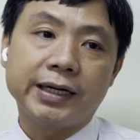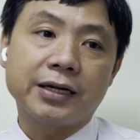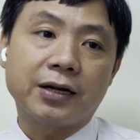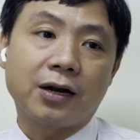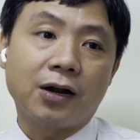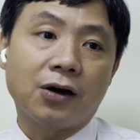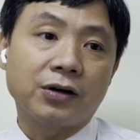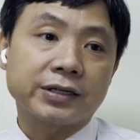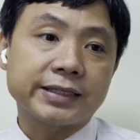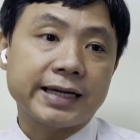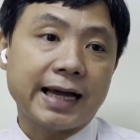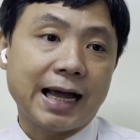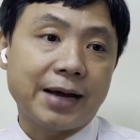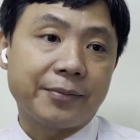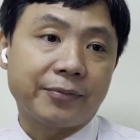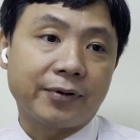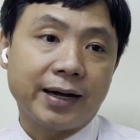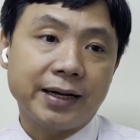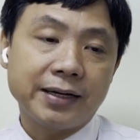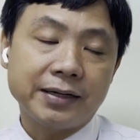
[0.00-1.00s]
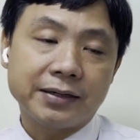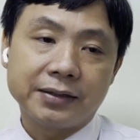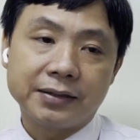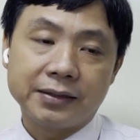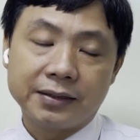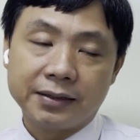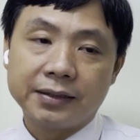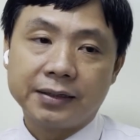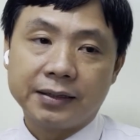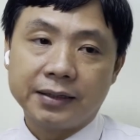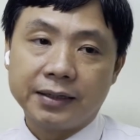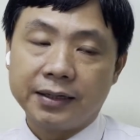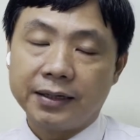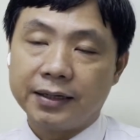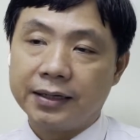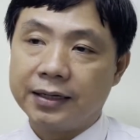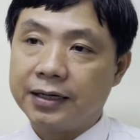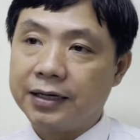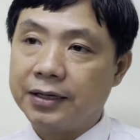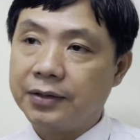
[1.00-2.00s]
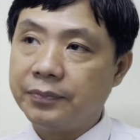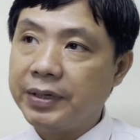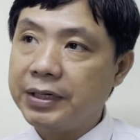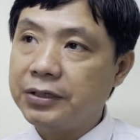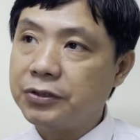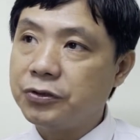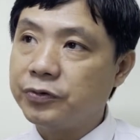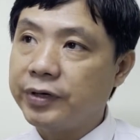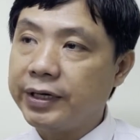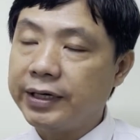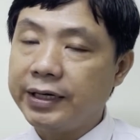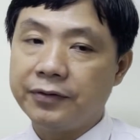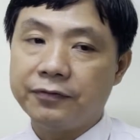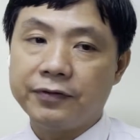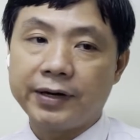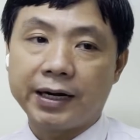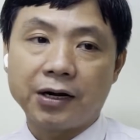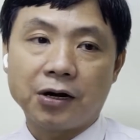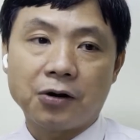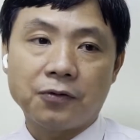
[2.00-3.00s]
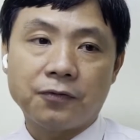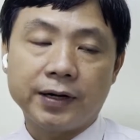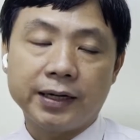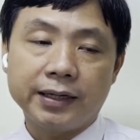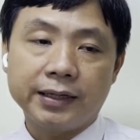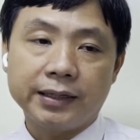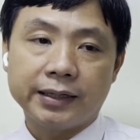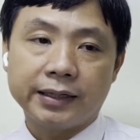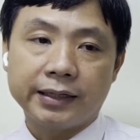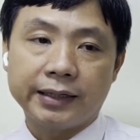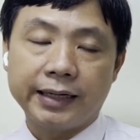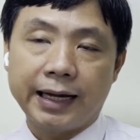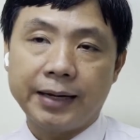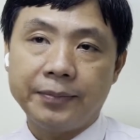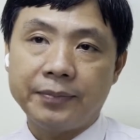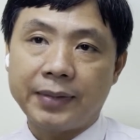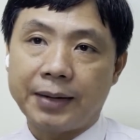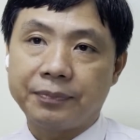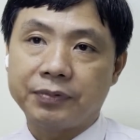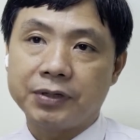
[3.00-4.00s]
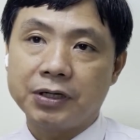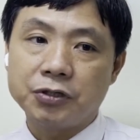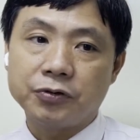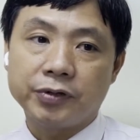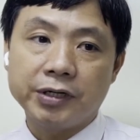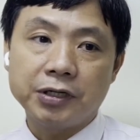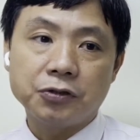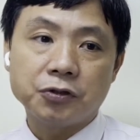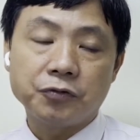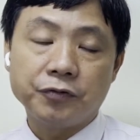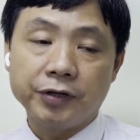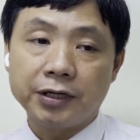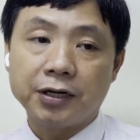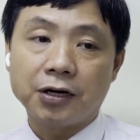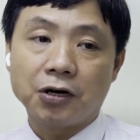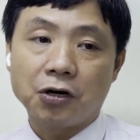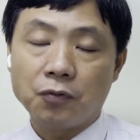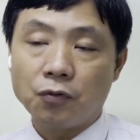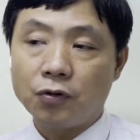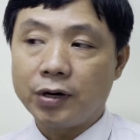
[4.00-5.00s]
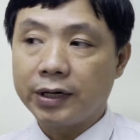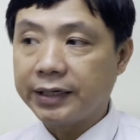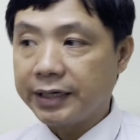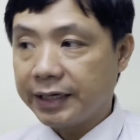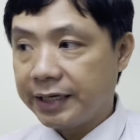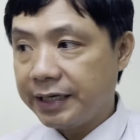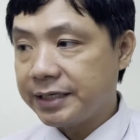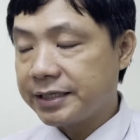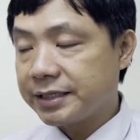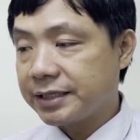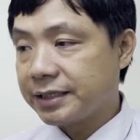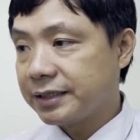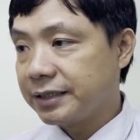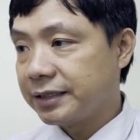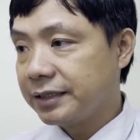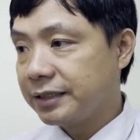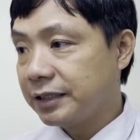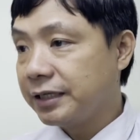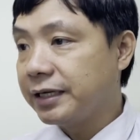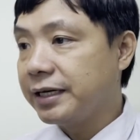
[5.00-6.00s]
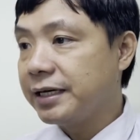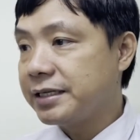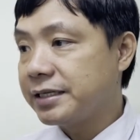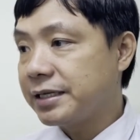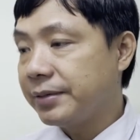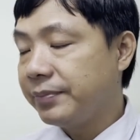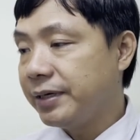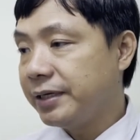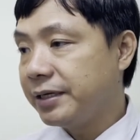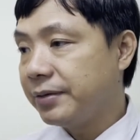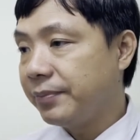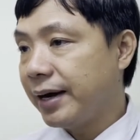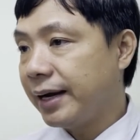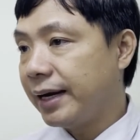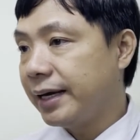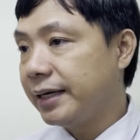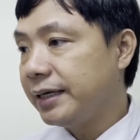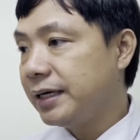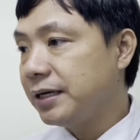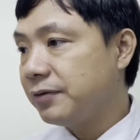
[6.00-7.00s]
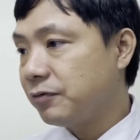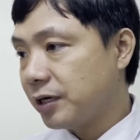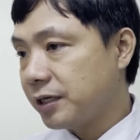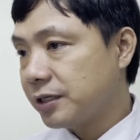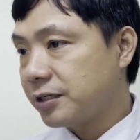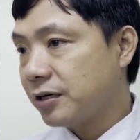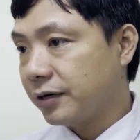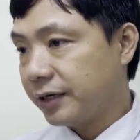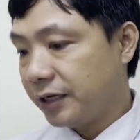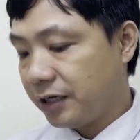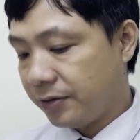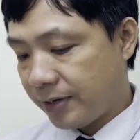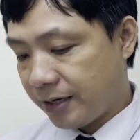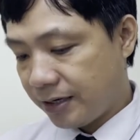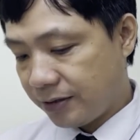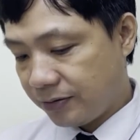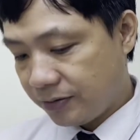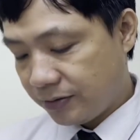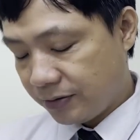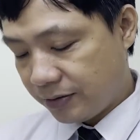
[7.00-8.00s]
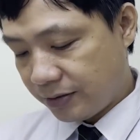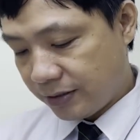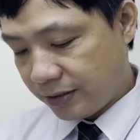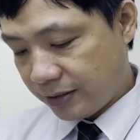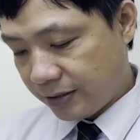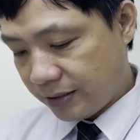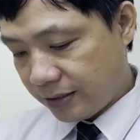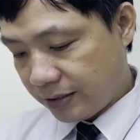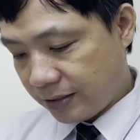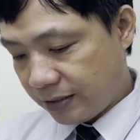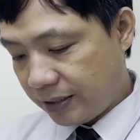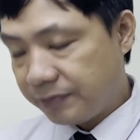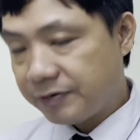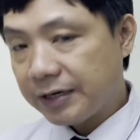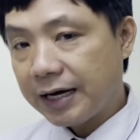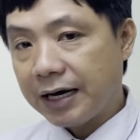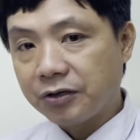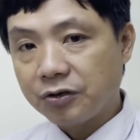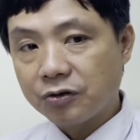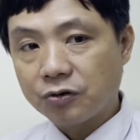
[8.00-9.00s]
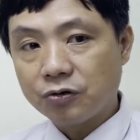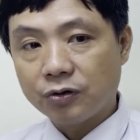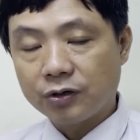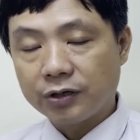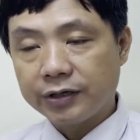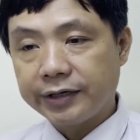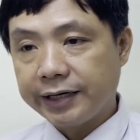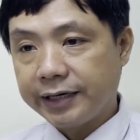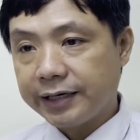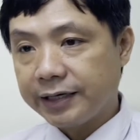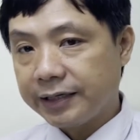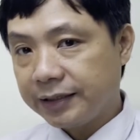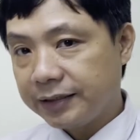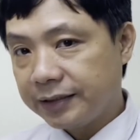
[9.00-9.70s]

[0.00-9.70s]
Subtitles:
a long time, right? Mean you read it very often. Then after you read, you will know what the keys that mean the main idea, what it's talking about. If are you a good reader,